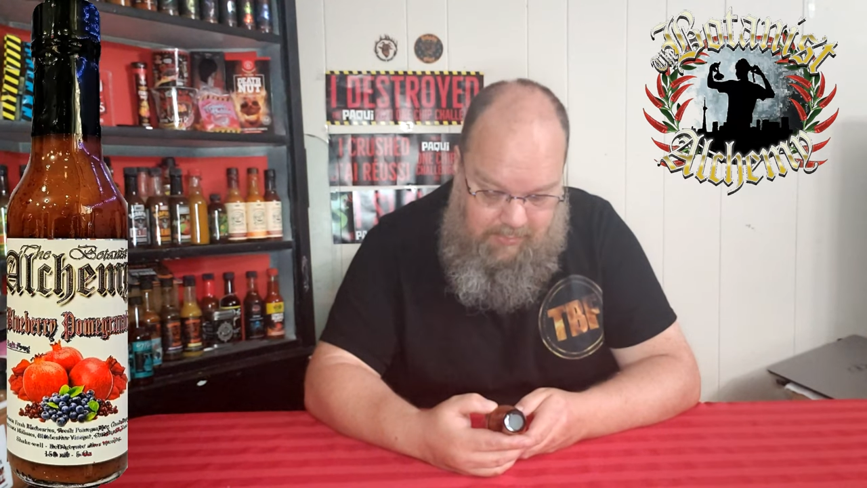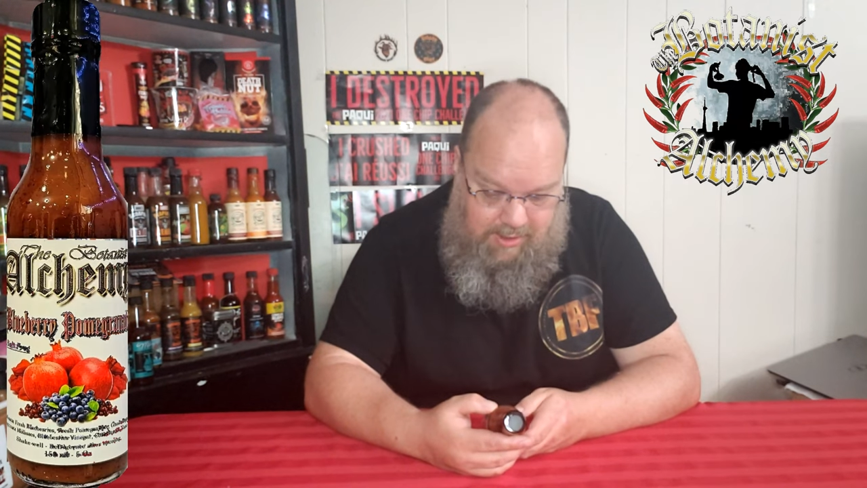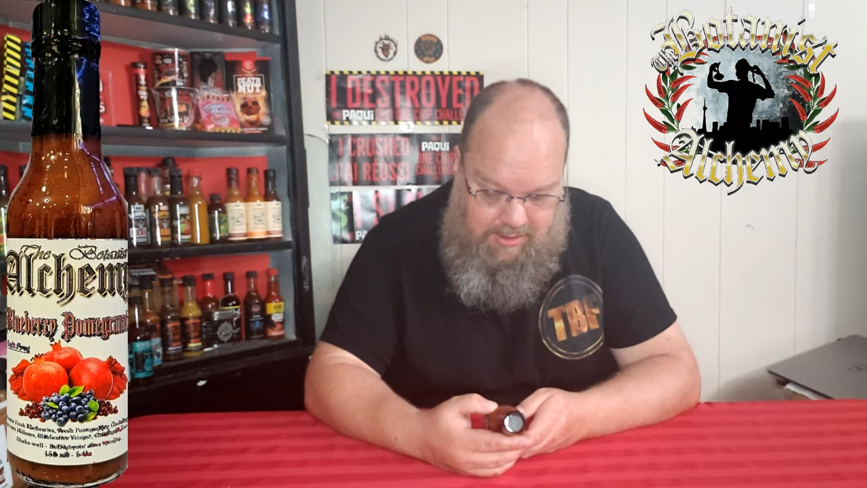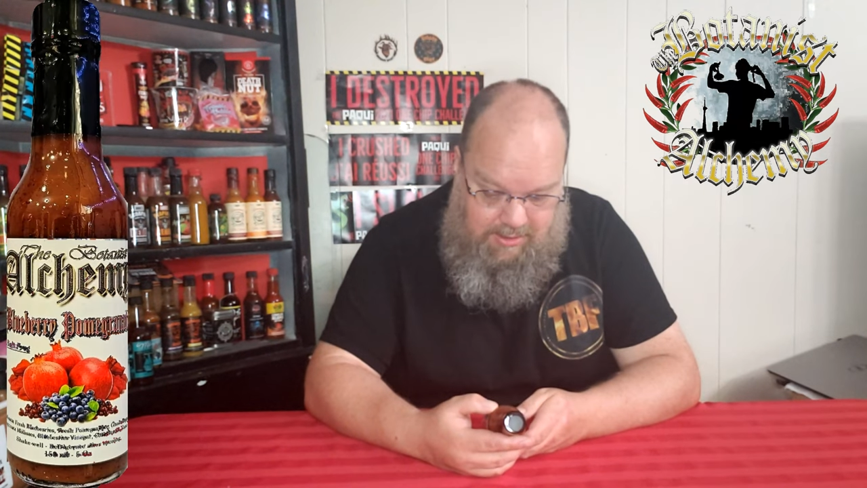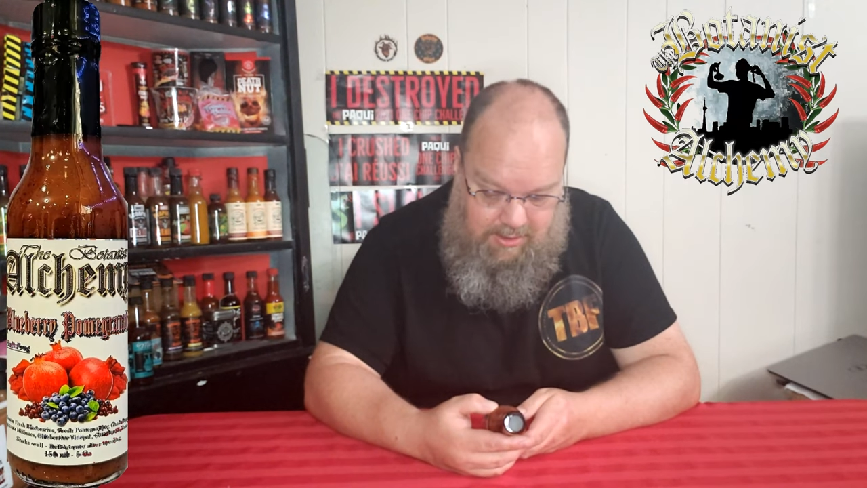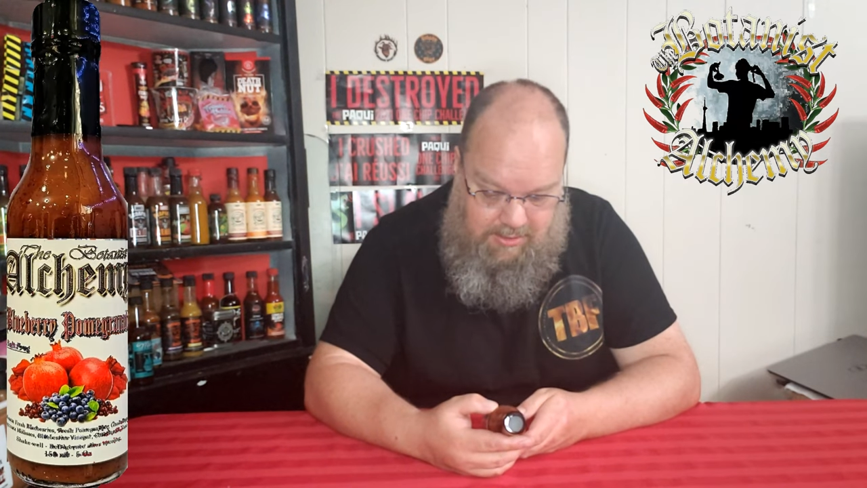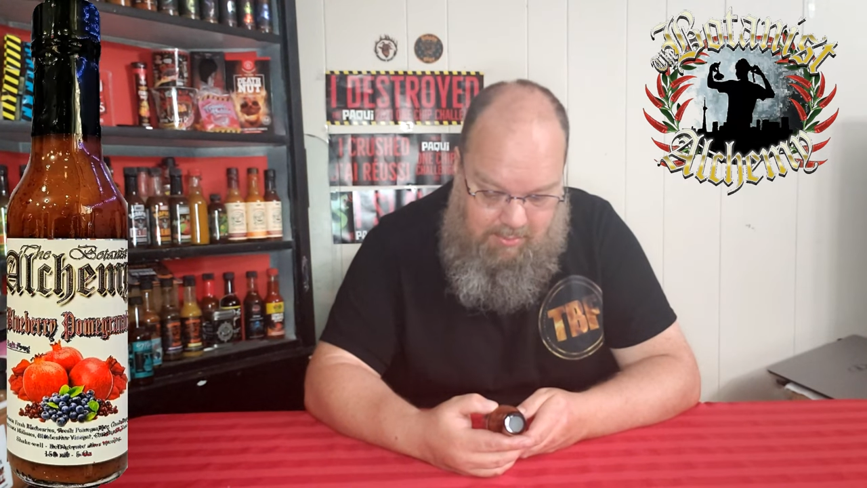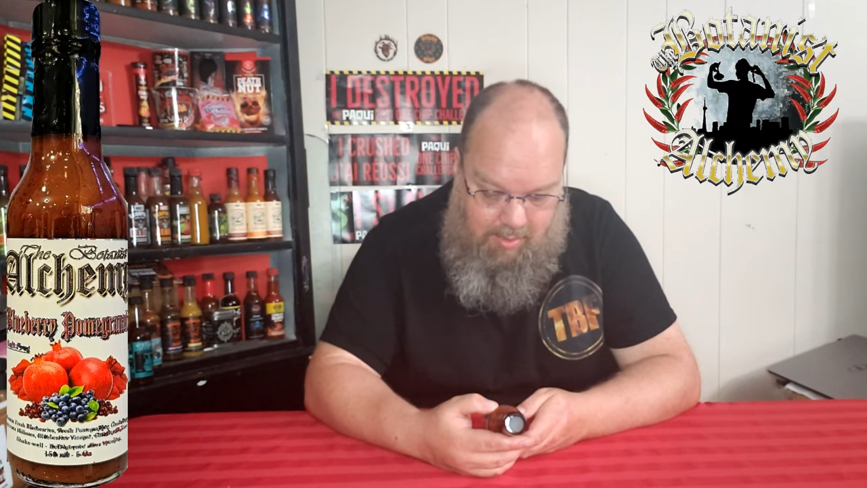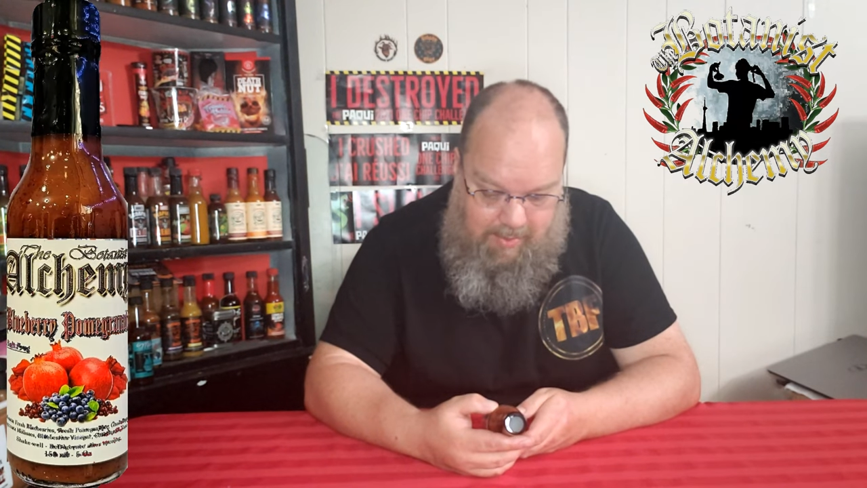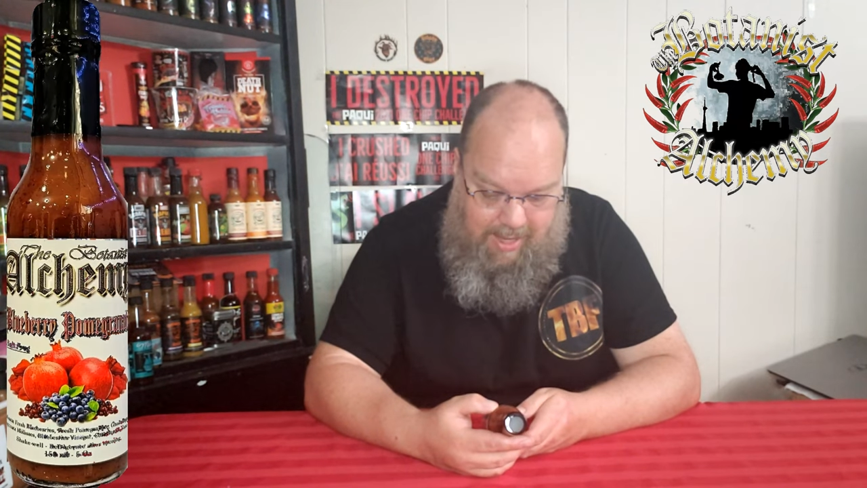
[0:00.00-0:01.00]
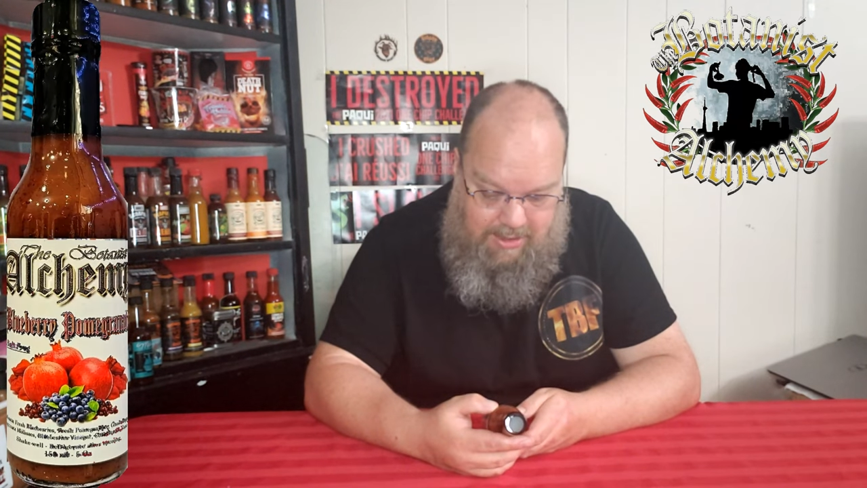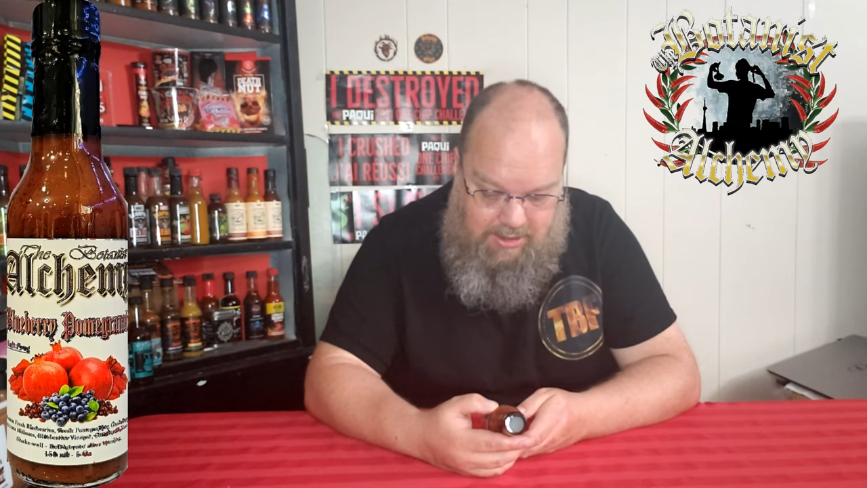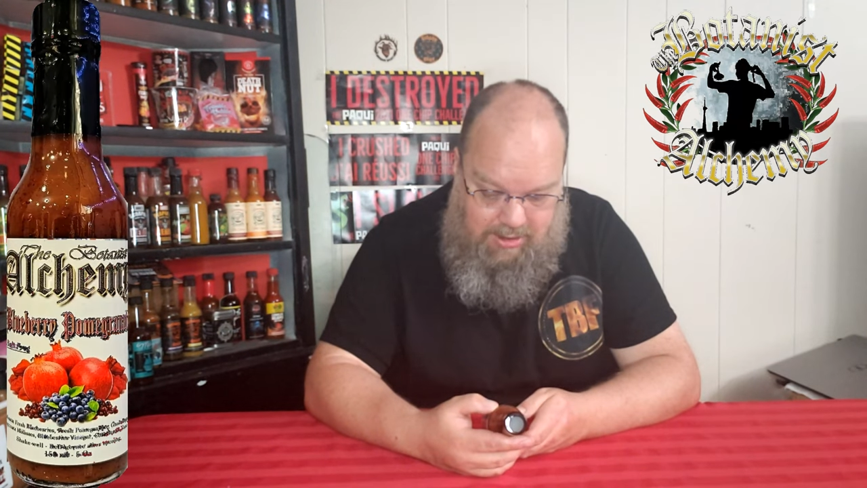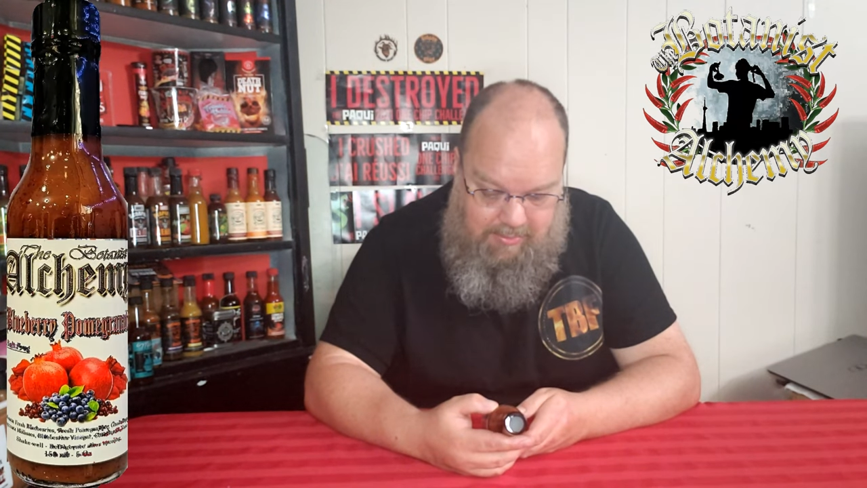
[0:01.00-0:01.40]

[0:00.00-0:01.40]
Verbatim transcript: It is a small batch,